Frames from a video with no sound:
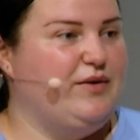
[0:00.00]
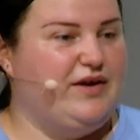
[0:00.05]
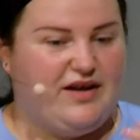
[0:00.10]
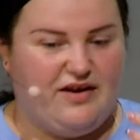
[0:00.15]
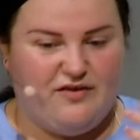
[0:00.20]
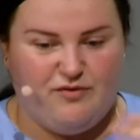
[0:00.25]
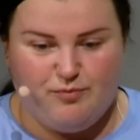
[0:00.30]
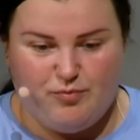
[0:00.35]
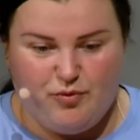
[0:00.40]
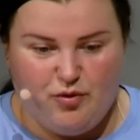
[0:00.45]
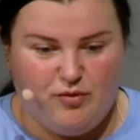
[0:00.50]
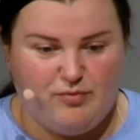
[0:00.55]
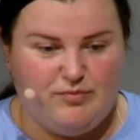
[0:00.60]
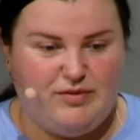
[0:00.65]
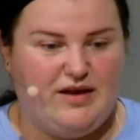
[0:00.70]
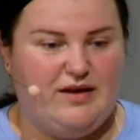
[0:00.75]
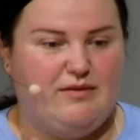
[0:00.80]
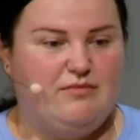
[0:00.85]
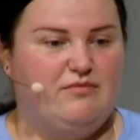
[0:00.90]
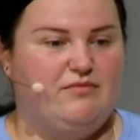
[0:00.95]
We have
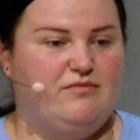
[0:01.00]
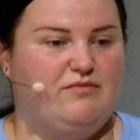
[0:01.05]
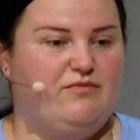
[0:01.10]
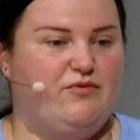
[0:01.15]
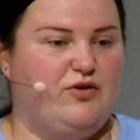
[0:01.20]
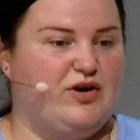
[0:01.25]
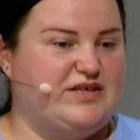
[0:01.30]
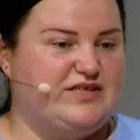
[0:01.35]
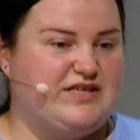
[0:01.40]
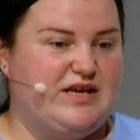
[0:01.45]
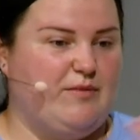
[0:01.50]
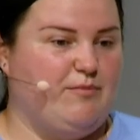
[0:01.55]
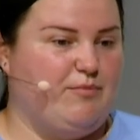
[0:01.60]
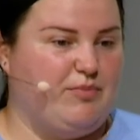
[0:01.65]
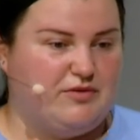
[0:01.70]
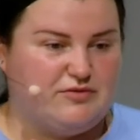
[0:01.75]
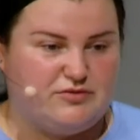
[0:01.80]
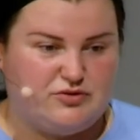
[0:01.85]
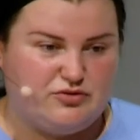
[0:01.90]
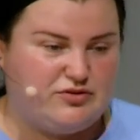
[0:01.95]
problem. For
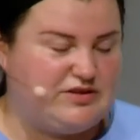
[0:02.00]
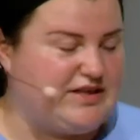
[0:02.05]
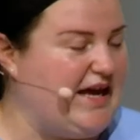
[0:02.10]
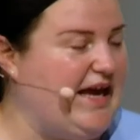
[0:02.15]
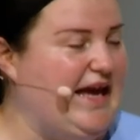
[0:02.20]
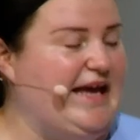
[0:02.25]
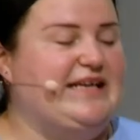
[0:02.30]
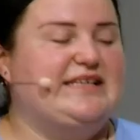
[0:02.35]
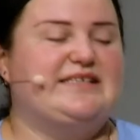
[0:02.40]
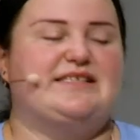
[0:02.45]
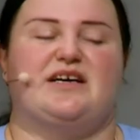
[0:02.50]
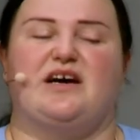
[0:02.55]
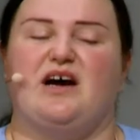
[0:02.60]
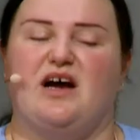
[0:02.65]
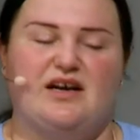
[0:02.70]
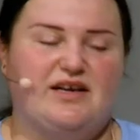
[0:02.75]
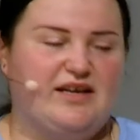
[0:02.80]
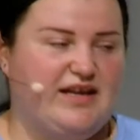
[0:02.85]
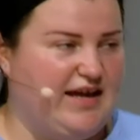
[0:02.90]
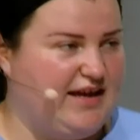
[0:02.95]
example, today is
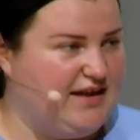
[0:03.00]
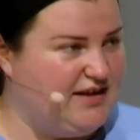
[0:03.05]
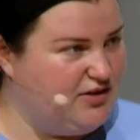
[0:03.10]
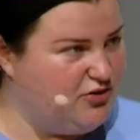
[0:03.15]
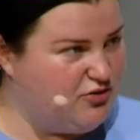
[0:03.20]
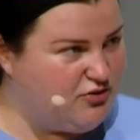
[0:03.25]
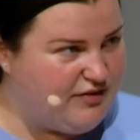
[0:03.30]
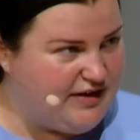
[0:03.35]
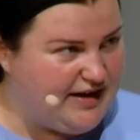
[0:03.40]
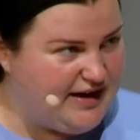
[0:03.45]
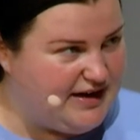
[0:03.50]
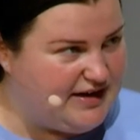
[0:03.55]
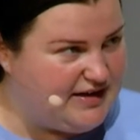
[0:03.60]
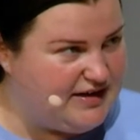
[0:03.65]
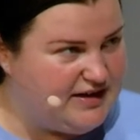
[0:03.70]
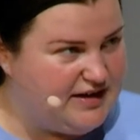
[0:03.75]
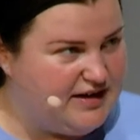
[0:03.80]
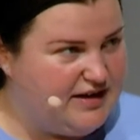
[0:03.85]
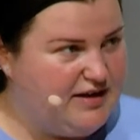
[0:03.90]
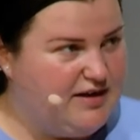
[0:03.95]
hard day in
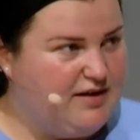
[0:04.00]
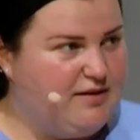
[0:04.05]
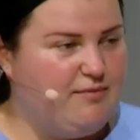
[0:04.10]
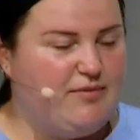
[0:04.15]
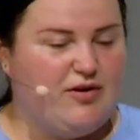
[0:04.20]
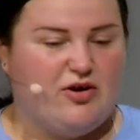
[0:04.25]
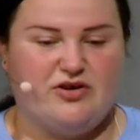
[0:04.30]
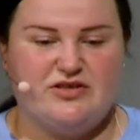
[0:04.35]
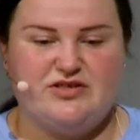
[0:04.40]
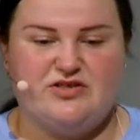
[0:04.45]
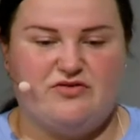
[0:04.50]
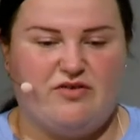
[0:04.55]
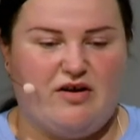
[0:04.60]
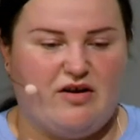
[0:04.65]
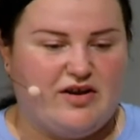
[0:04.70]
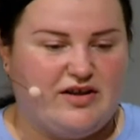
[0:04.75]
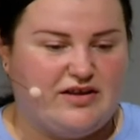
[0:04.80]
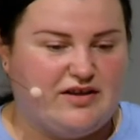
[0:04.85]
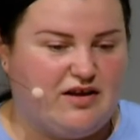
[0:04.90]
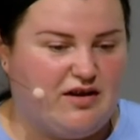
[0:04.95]
Ukraine because
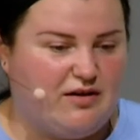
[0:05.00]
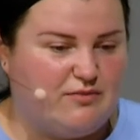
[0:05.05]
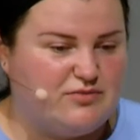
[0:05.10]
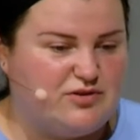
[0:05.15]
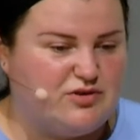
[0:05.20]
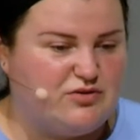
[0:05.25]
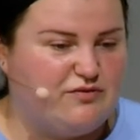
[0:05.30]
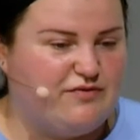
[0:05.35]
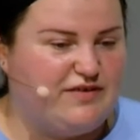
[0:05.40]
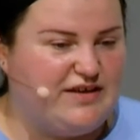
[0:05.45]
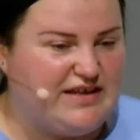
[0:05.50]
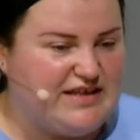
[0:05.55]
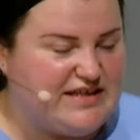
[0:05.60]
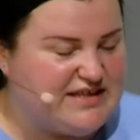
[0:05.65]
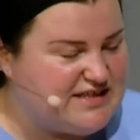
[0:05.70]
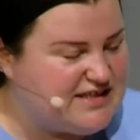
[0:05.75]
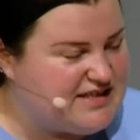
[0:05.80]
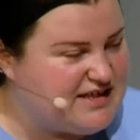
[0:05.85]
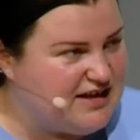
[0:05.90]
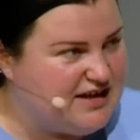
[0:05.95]
rocket come to
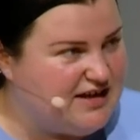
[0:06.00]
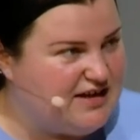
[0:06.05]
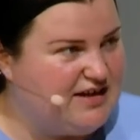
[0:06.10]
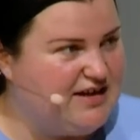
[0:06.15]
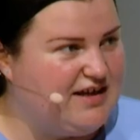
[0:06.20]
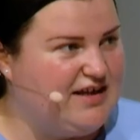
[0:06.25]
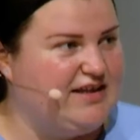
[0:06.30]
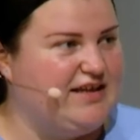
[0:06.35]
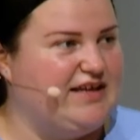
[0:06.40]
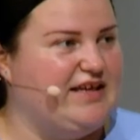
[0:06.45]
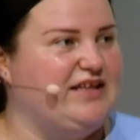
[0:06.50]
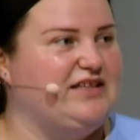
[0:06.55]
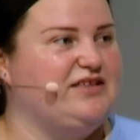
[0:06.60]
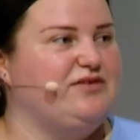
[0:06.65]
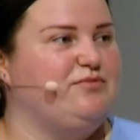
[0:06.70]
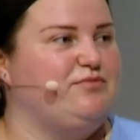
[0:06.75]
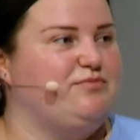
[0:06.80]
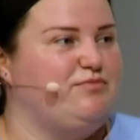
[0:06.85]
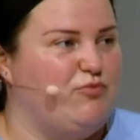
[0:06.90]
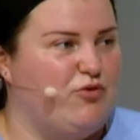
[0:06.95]
Vinnytsia and
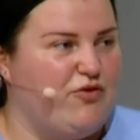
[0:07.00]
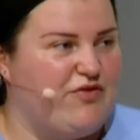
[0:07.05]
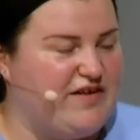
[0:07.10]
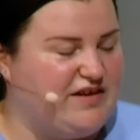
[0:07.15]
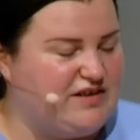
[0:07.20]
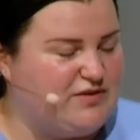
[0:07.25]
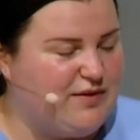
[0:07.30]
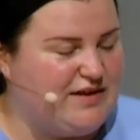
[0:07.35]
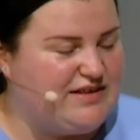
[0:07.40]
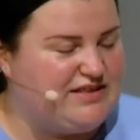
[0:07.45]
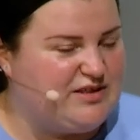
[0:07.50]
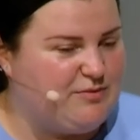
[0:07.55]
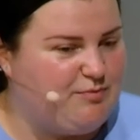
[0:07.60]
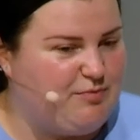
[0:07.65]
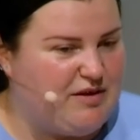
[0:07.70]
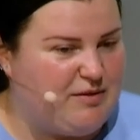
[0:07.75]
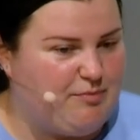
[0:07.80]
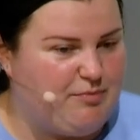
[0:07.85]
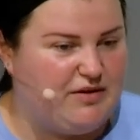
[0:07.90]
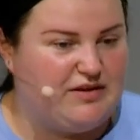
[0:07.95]
kill more than twenty
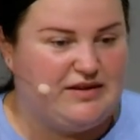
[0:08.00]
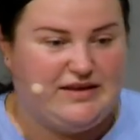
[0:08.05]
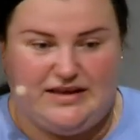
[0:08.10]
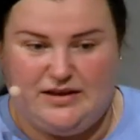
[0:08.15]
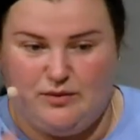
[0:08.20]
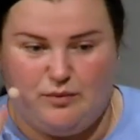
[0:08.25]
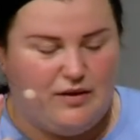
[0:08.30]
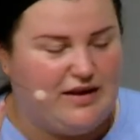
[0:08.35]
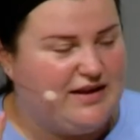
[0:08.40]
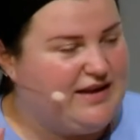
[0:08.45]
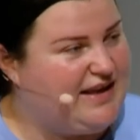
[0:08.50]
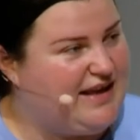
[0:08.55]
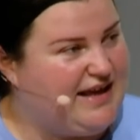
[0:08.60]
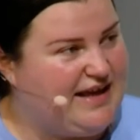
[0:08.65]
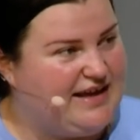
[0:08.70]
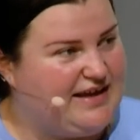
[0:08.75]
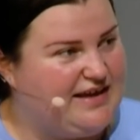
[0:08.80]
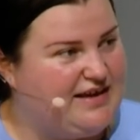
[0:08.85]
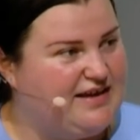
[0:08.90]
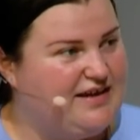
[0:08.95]
people in one
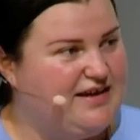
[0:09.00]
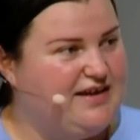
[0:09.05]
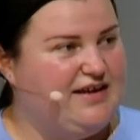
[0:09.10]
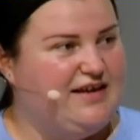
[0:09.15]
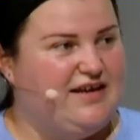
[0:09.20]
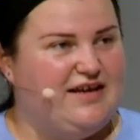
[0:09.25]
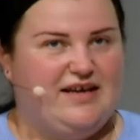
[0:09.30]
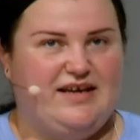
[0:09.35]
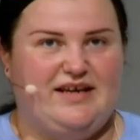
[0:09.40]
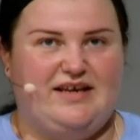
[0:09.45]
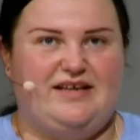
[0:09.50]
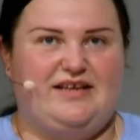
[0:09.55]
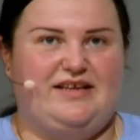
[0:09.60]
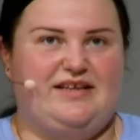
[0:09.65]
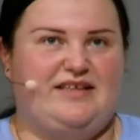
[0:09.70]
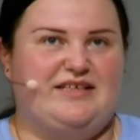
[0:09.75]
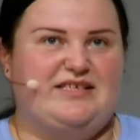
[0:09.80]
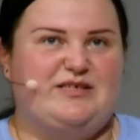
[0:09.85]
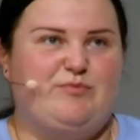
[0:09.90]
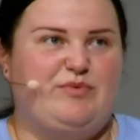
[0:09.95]
day.
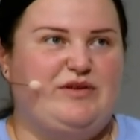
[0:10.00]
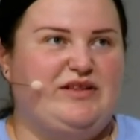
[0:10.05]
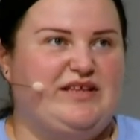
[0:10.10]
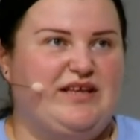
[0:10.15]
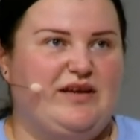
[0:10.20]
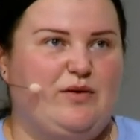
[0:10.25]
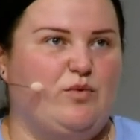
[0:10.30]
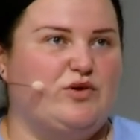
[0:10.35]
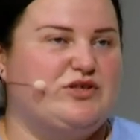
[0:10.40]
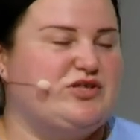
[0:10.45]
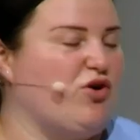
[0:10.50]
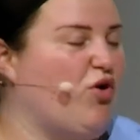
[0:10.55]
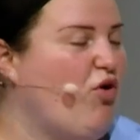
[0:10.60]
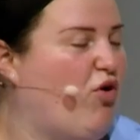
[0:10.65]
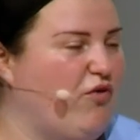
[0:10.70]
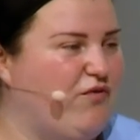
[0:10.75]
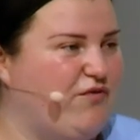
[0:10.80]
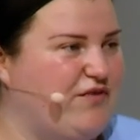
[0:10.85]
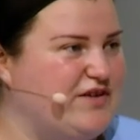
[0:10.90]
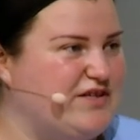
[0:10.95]
And this building was
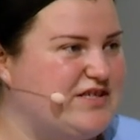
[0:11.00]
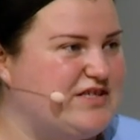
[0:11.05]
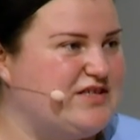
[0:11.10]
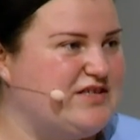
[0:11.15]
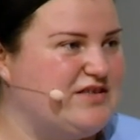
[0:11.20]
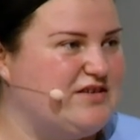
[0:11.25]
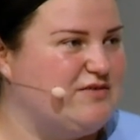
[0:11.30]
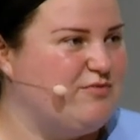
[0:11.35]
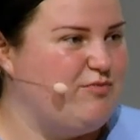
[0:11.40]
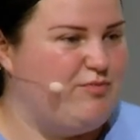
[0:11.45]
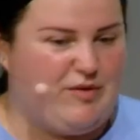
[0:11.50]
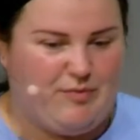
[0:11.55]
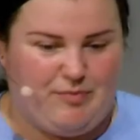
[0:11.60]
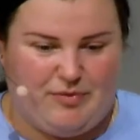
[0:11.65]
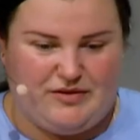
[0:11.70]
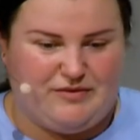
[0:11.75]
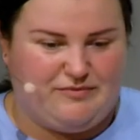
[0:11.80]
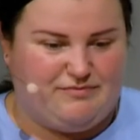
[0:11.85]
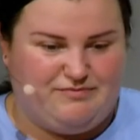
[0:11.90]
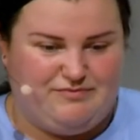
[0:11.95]
office.
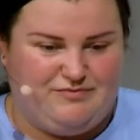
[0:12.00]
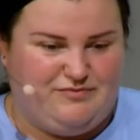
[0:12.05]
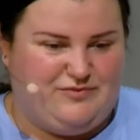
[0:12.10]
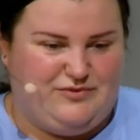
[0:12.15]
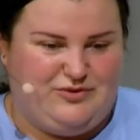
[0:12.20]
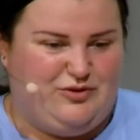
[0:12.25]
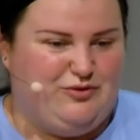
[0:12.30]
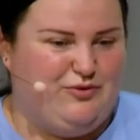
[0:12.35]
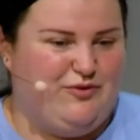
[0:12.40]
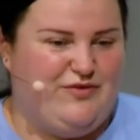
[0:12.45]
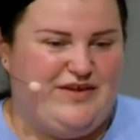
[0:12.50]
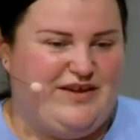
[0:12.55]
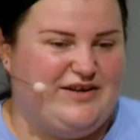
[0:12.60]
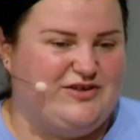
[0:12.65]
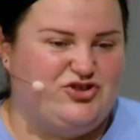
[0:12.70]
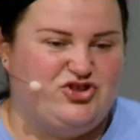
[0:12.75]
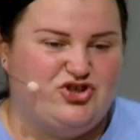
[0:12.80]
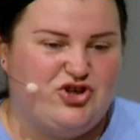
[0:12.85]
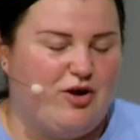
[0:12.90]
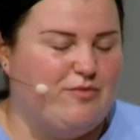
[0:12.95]
People do
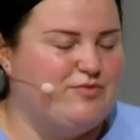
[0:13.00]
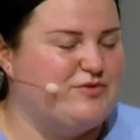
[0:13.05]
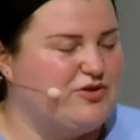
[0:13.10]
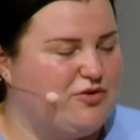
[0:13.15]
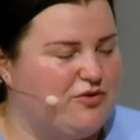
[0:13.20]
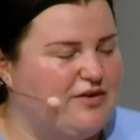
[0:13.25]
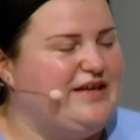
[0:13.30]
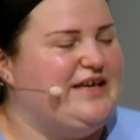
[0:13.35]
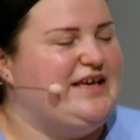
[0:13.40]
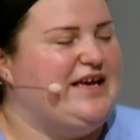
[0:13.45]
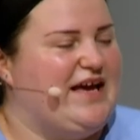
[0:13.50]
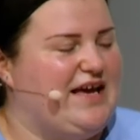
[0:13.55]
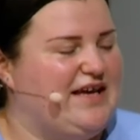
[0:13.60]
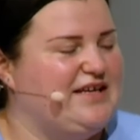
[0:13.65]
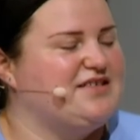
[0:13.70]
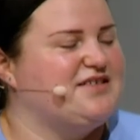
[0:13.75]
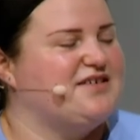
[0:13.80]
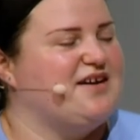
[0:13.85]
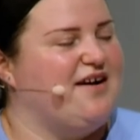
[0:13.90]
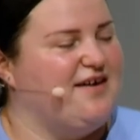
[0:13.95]
their job. So yeah,
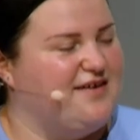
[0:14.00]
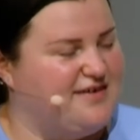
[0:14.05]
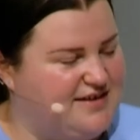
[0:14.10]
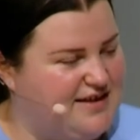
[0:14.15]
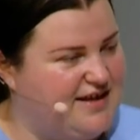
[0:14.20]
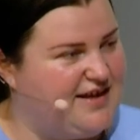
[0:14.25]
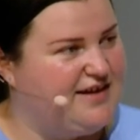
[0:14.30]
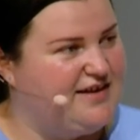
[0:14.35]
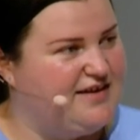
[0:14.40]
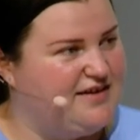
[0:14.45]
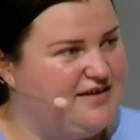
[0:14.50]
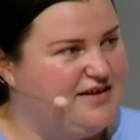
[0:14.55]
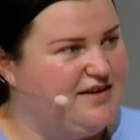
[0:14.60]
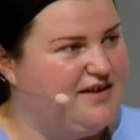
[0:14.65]
it's hard day.